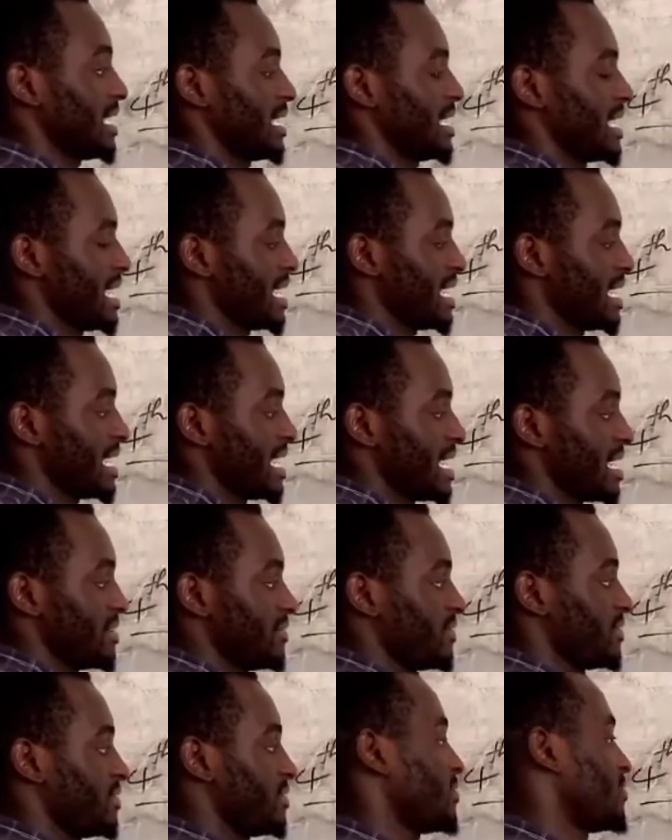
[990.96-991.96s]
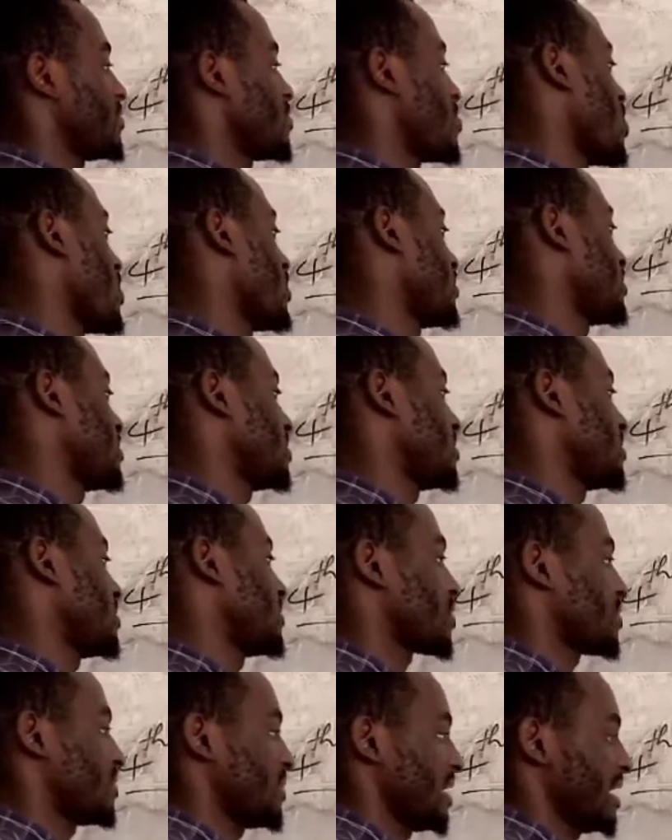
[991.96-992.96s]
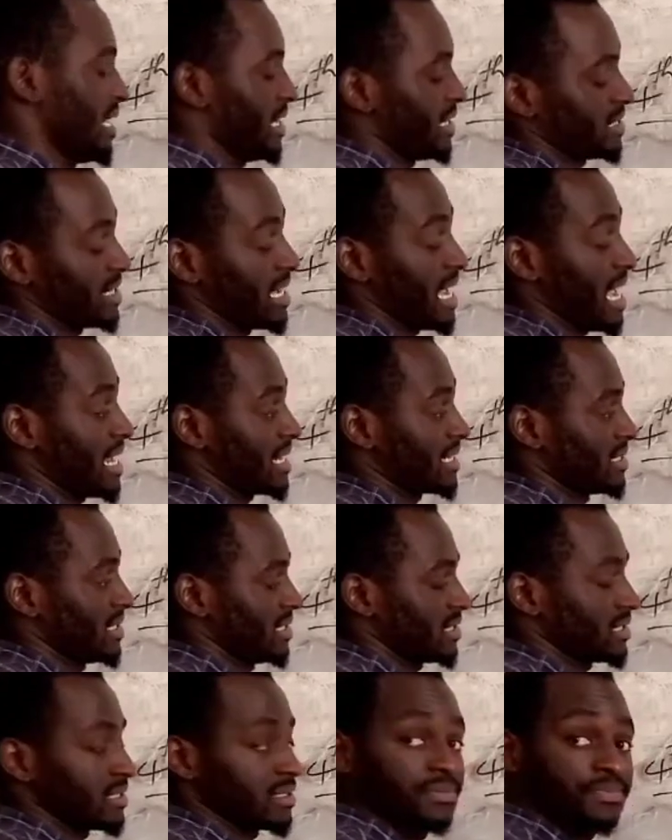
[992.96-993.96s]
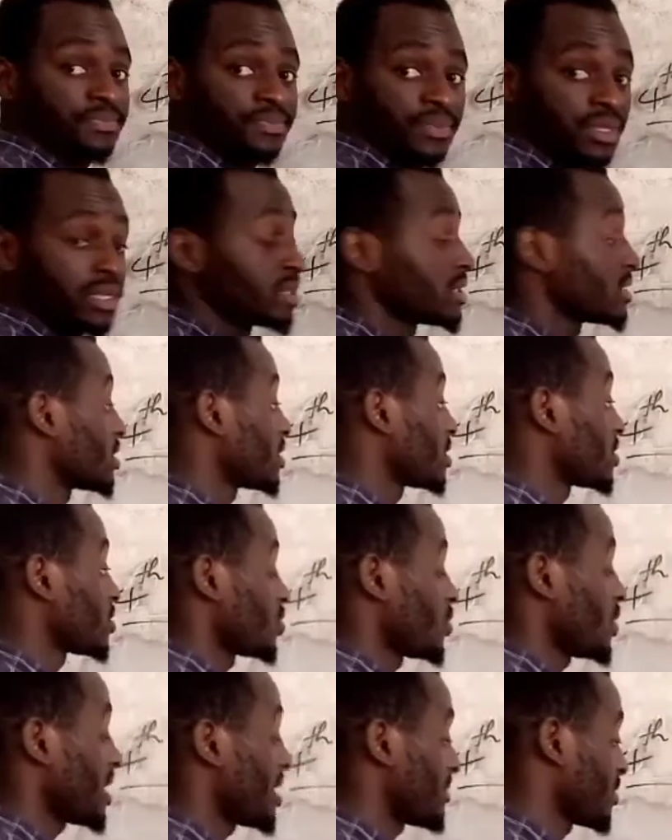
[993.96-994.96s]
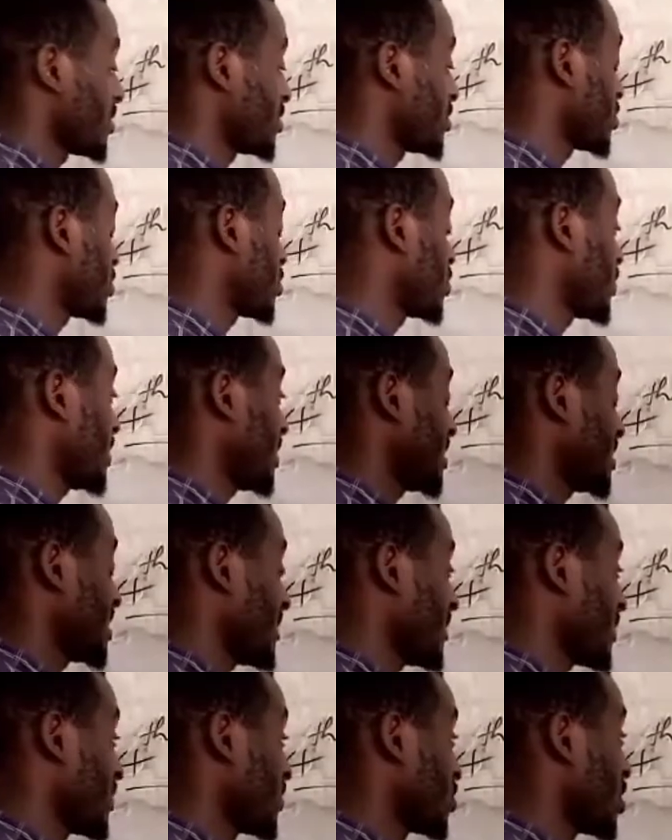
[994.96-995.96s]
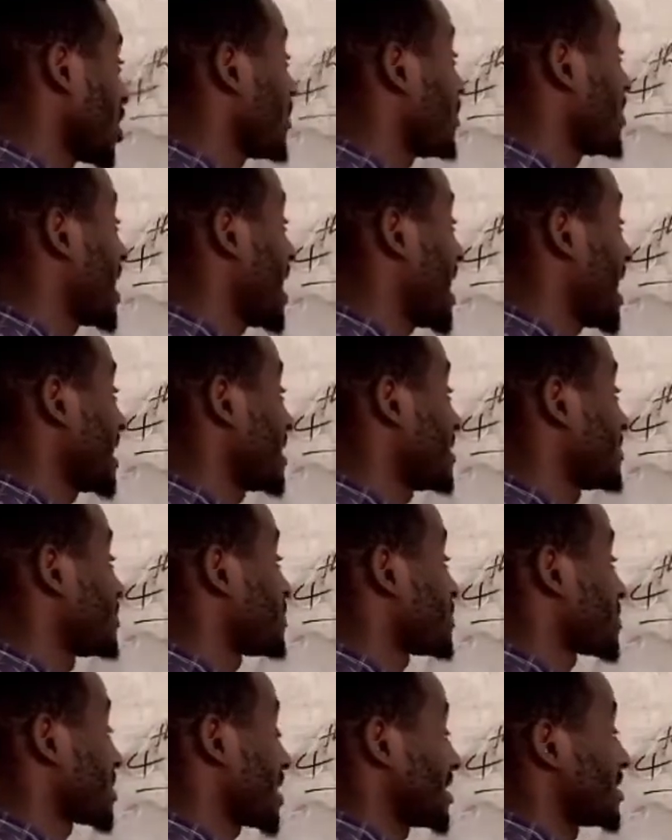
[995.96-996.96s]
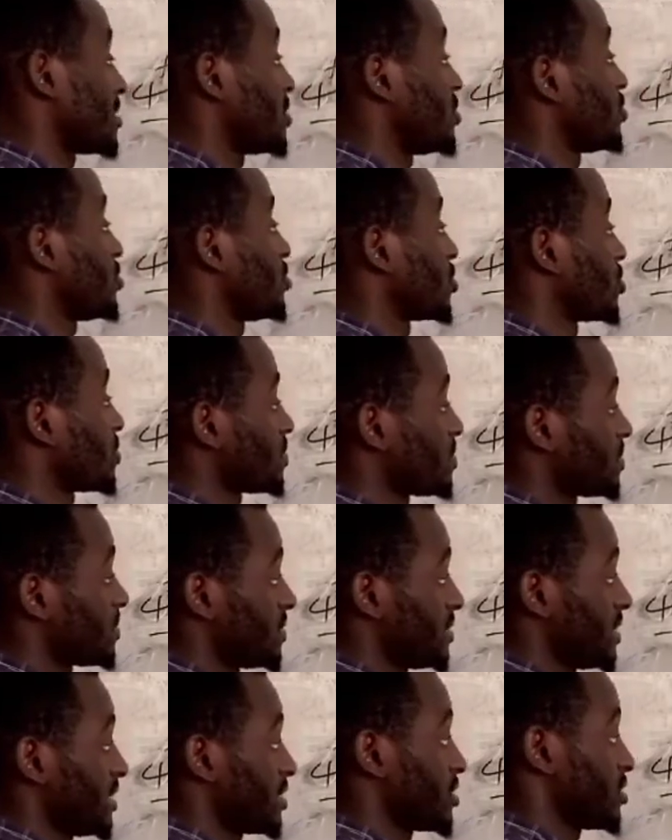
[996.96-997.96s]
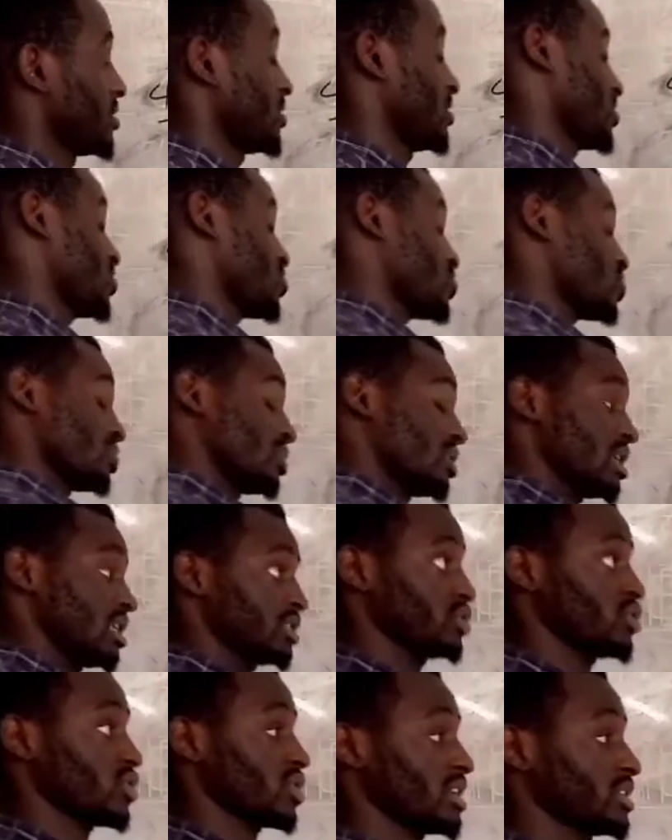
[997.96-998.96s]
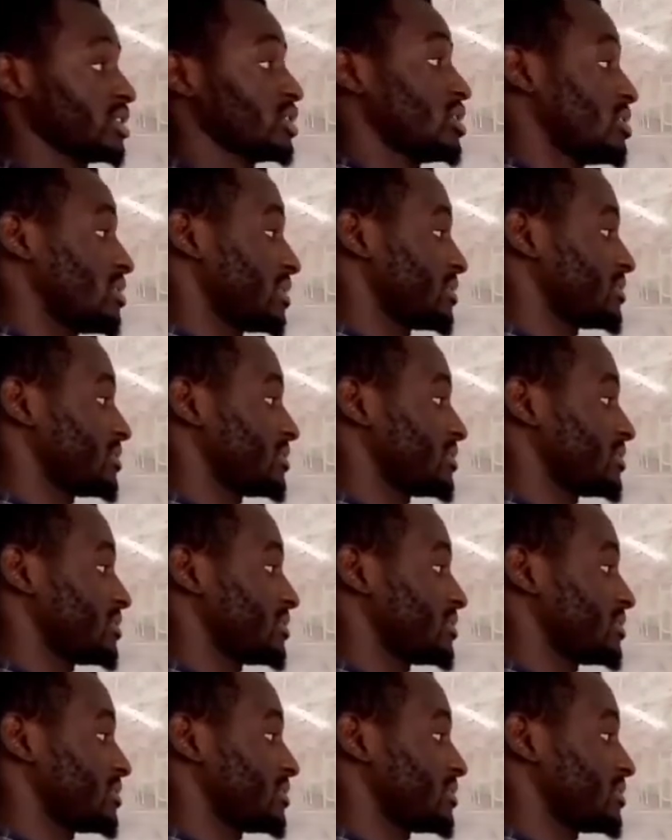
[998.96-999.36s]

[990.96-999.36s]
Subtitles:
I have formed from the x-axis. So what I'm going to do is I'm going to apply, as usual, the SOHCAHTOA.